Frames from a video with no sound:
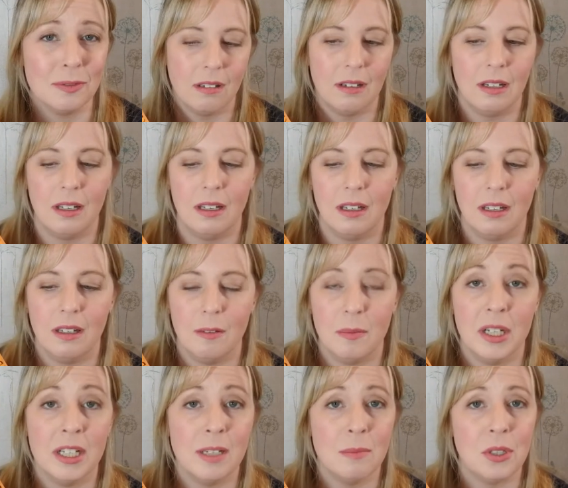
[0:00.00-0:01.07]
I um,
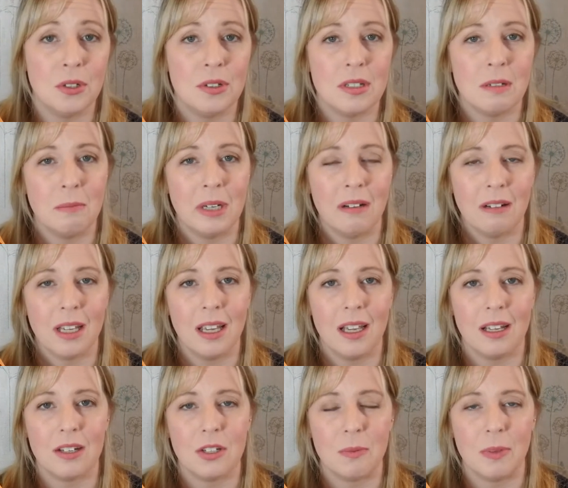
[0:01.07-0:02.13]
honeymooned in
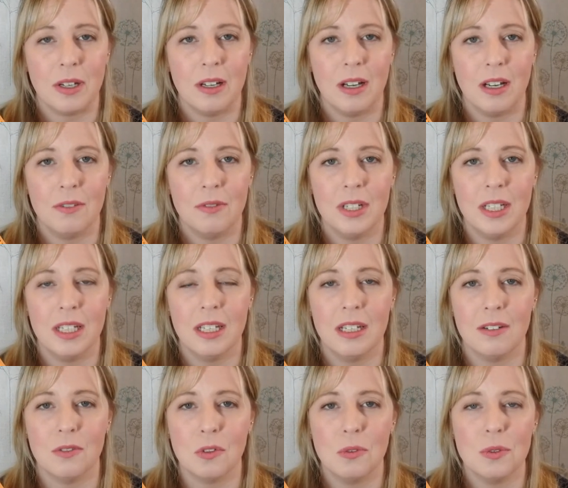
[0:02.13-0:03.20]
Marrakesh, but I really
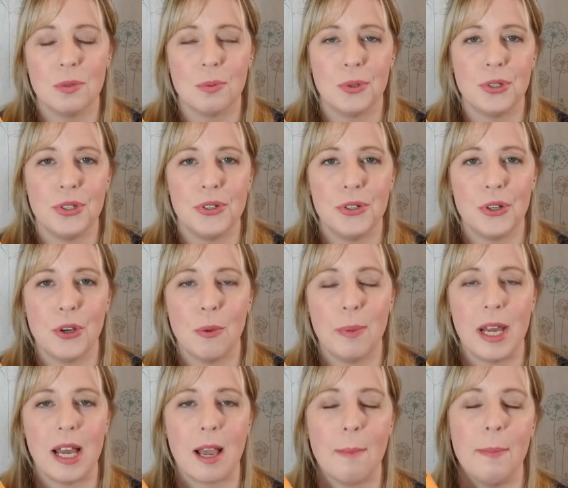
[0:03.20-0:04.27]
have always wanted to go
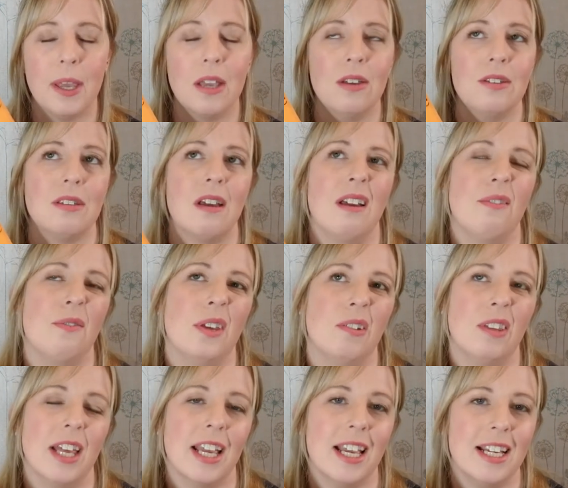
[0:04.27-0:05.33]
back because I
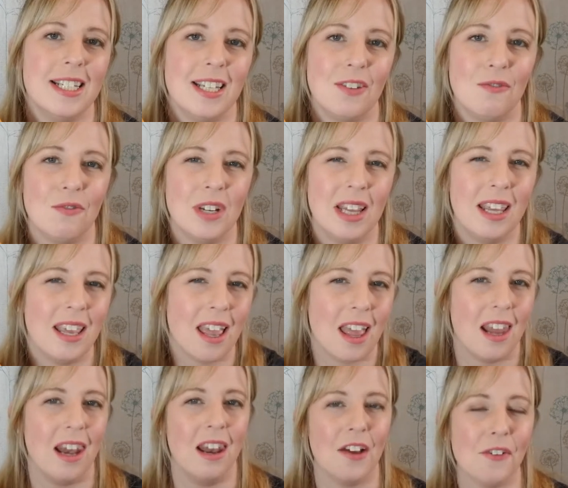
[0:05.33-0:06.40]
feel like I didn't really
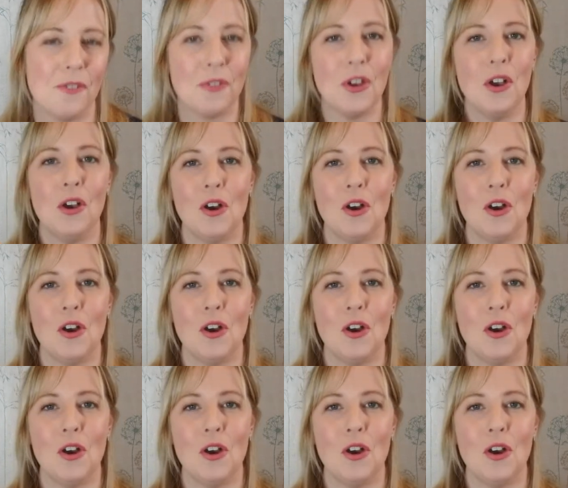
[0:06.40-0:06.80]
get enough